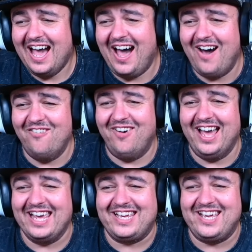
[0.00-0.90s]

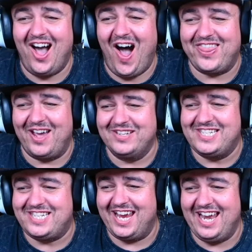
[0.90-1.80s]
Oh my god, that
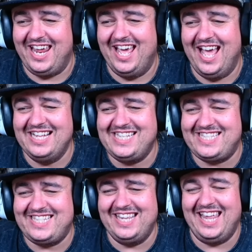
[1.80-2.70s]
was
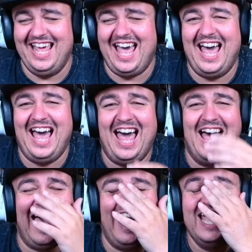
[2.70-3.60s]
genius.
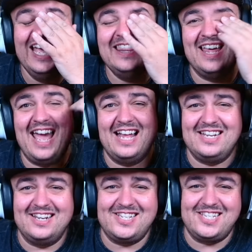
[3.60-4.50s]
They
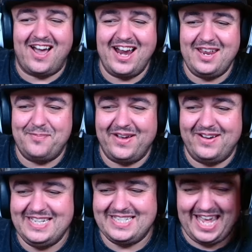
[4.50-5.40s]
added a shiny bit
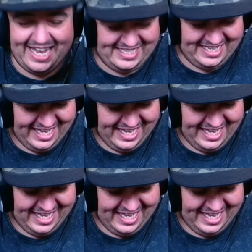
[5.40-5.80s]
on his head.